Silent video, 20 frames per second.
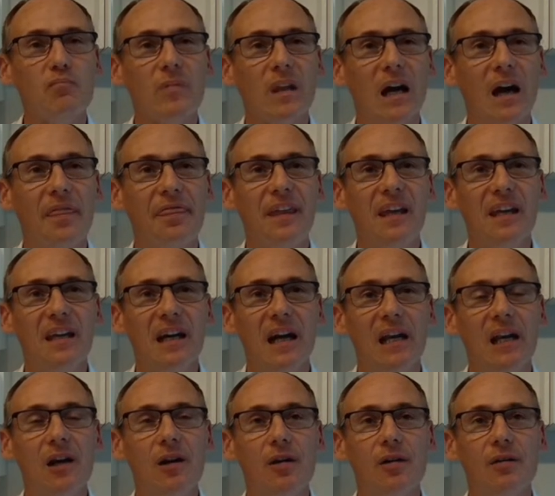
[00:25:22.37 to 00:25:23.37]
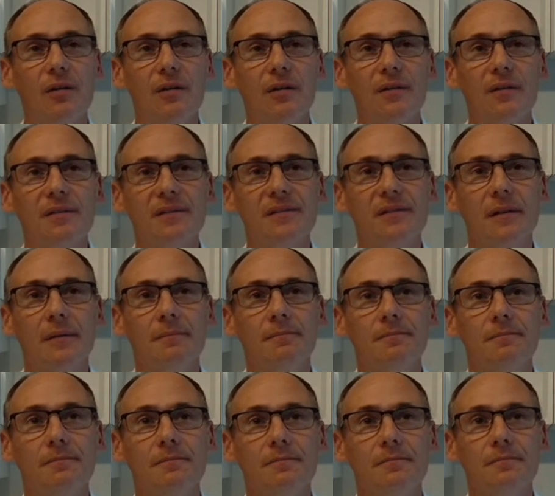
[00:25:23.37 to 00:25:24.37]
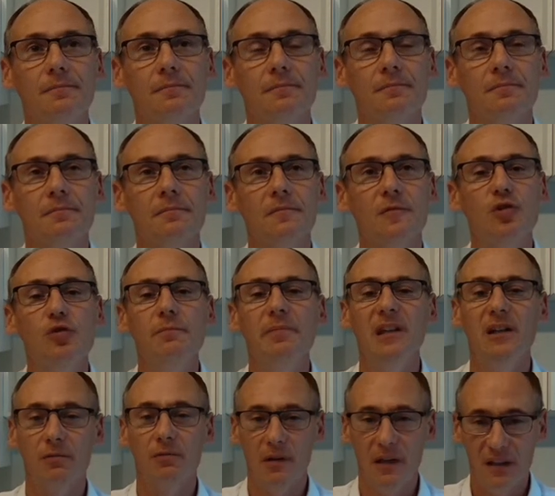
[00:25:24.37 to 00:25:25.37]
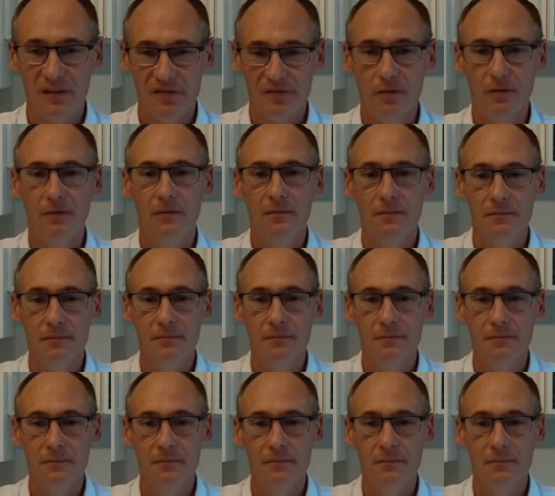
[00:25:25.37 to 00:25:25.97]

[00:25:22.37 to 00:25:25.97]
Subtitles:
I think I learned to be grateful.